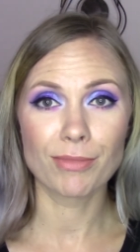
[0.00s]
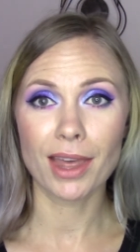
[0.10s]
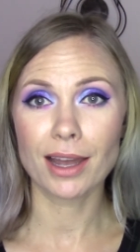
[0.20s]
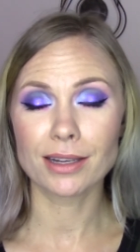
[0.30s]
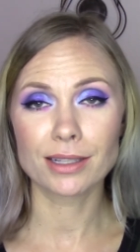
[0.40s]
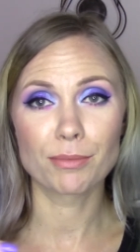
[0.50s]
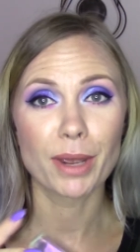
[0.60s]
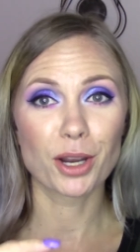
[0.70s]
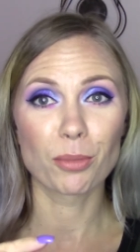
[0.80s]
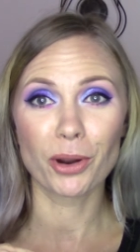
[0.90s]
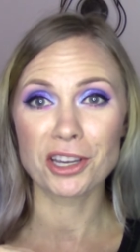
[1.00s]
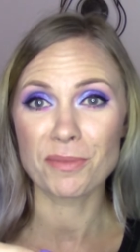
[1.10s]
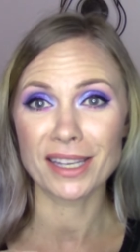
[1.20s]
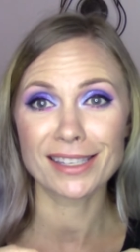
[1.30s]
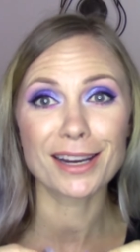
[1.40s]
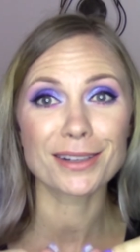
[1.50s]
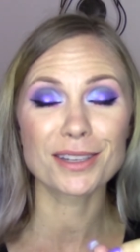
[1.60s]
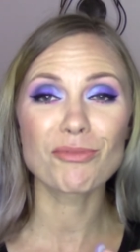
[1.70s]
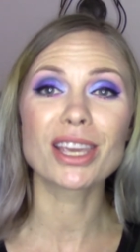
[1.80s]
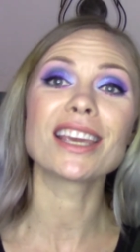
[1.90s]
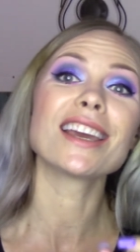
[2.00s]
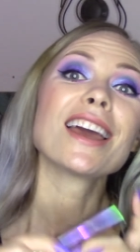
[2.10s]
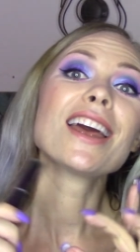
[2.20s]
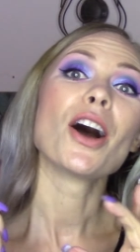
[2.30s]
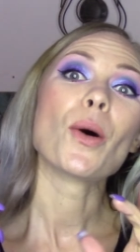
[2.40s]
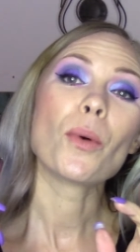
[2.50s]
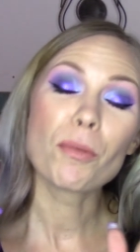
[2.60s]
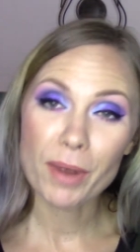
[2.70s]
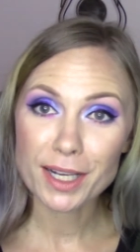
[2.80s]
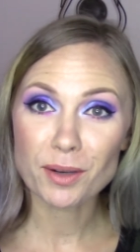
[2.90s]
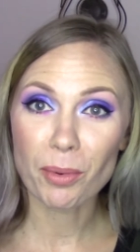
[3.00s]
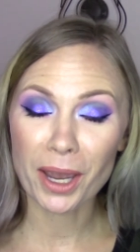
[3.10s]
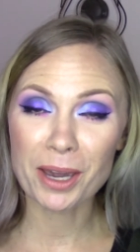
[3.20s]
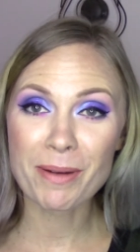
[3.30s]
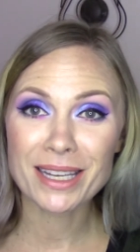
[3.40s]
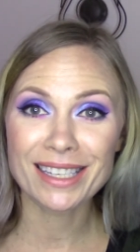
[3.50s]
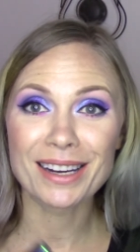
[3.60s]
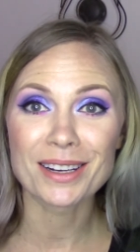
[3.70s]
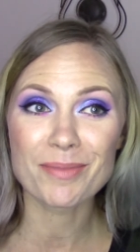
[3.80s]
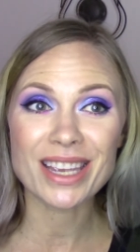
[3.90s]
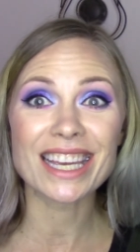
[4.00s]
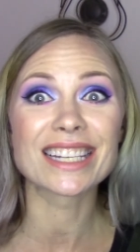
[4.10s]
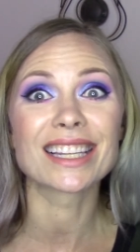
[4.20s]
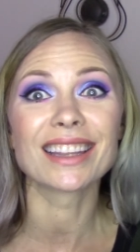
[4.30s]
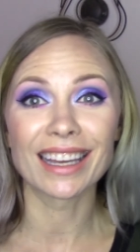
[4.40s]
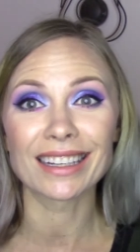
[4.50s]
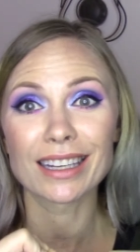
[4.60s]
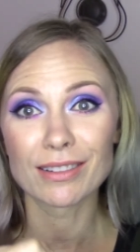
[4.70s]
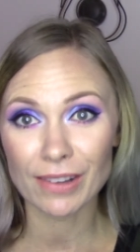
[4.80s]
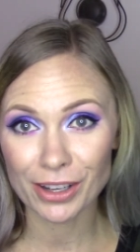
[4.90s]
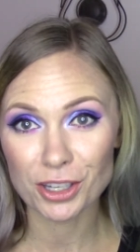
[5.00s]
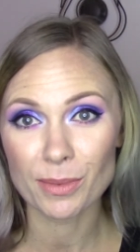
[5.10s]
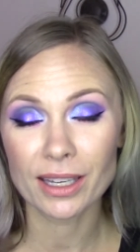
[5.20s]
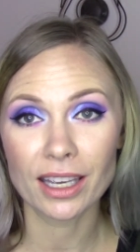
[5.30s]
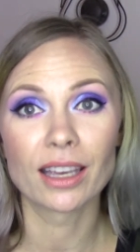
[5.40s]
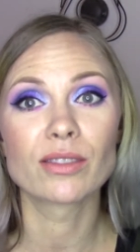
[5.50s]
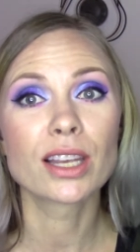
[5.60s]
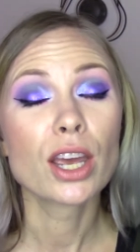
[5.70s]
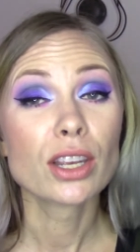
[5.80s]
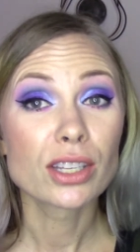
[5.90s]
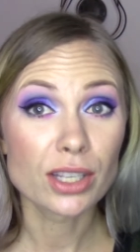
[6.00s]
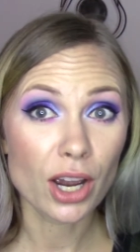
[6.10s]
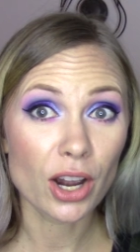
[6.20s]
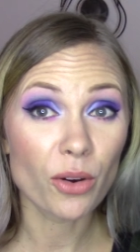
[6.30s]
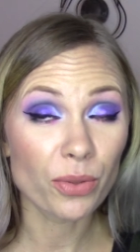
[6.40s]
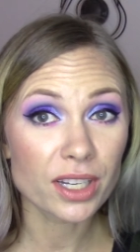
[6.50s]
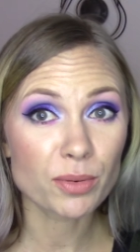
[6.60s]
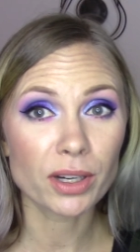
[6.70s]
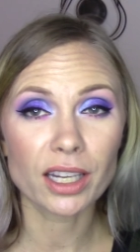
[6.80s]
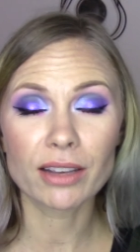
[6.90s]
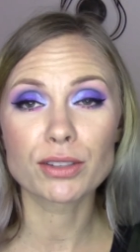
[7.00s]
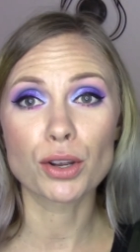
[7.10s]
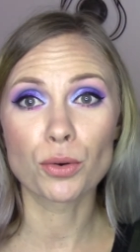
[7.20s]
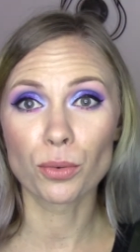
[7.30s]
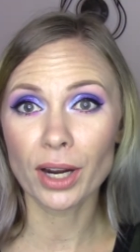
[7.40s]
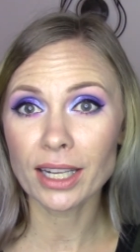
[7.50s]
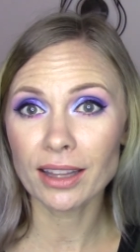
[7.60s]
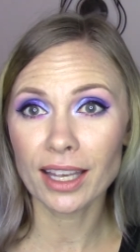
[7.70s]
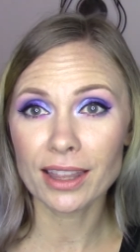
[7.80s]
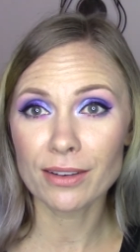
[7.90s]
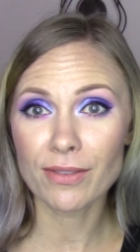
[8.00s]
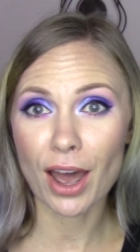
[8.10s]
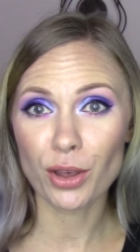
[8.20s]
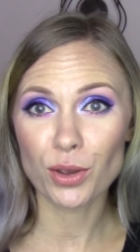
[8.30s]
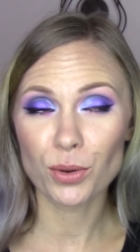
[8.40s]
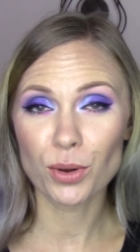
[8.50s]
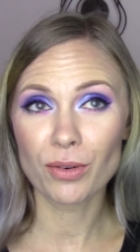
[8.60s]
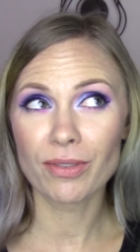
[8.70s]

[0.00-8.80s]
That doesn't make or break a mascara to me. What makes or break a mascara to me is the length and volume it gives. So this one gives great length and great